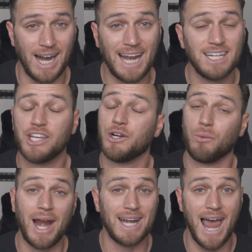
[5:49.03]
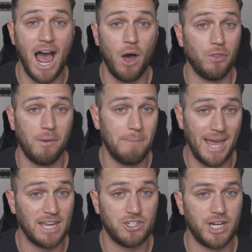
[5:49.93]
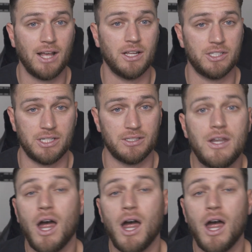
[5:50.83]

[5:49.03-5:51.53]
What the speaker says: and I can tell you right now the main challenges.